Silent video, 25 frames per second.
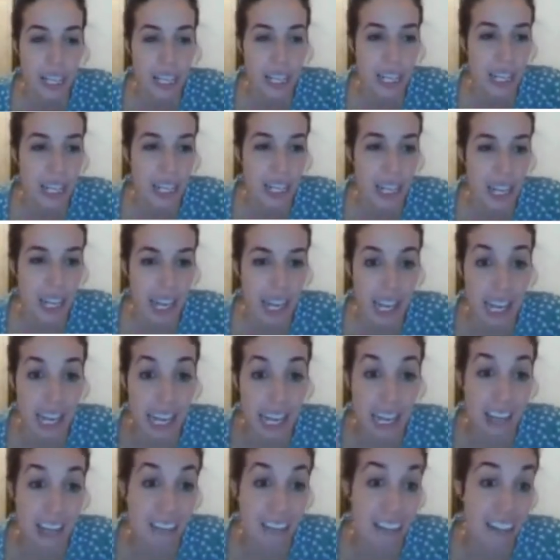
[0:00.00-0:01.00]
Okay,
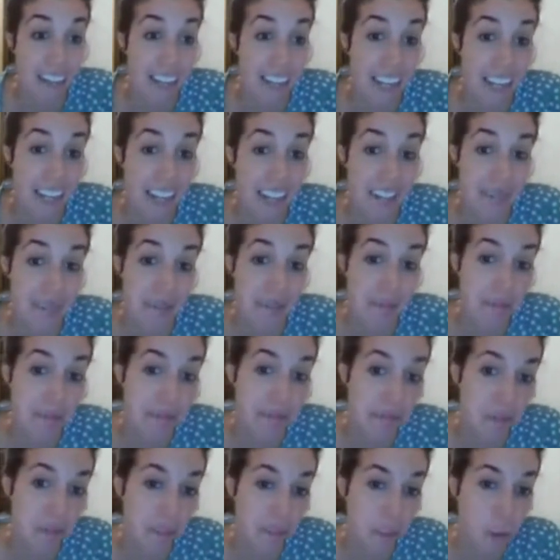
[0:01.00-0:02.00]
and then
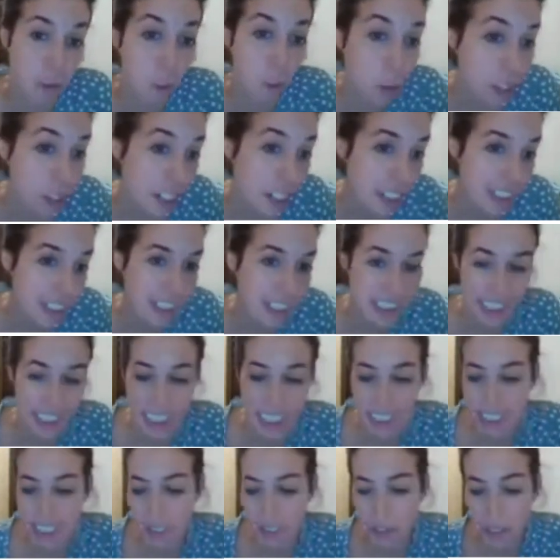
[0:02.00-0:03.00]
one
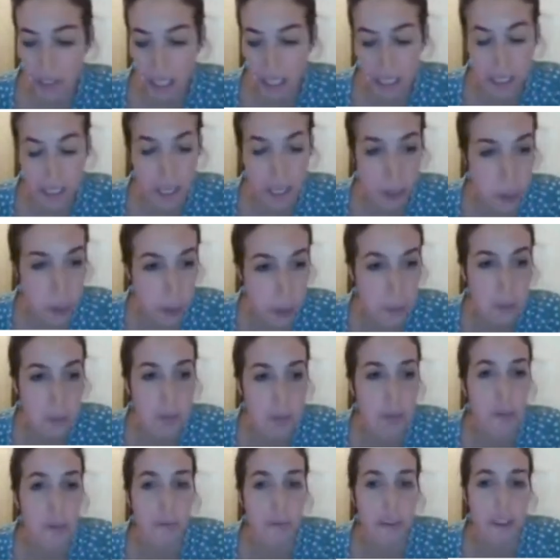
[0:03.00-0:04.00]
can define the
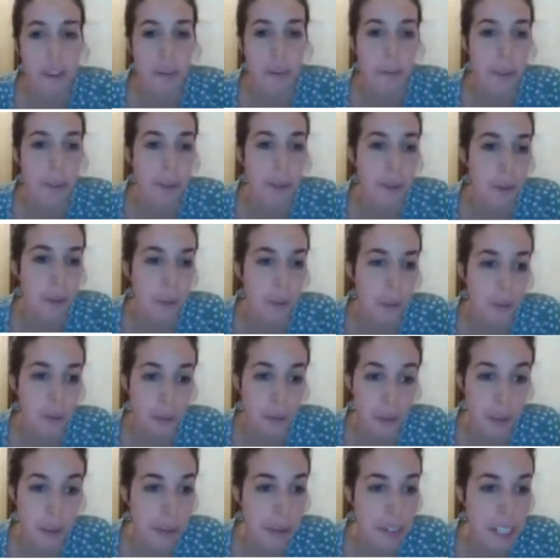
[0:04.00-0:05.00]
orbifold fundamental
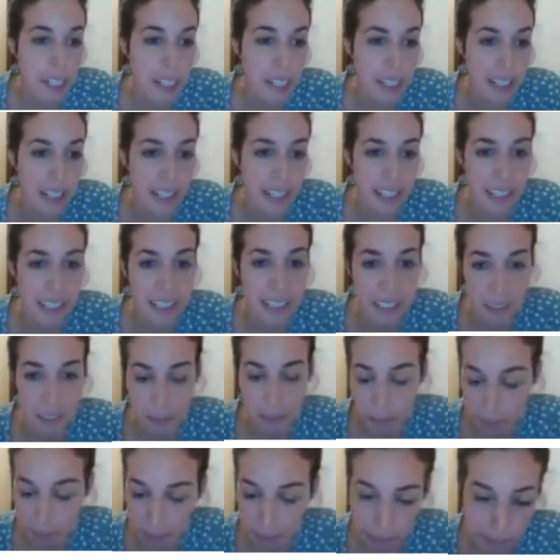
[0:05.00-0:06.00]
group for these
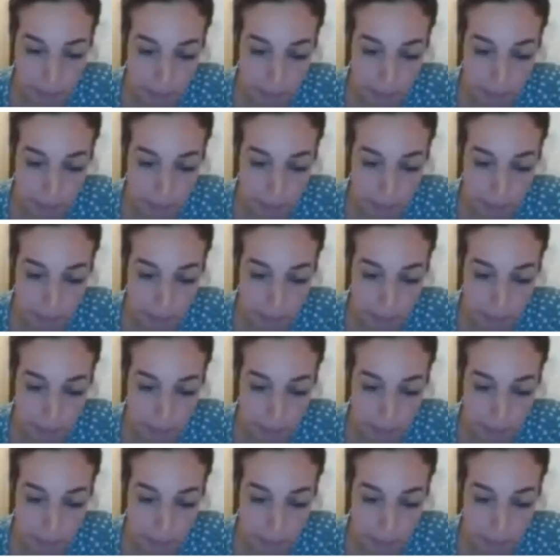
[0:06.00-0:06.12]
things.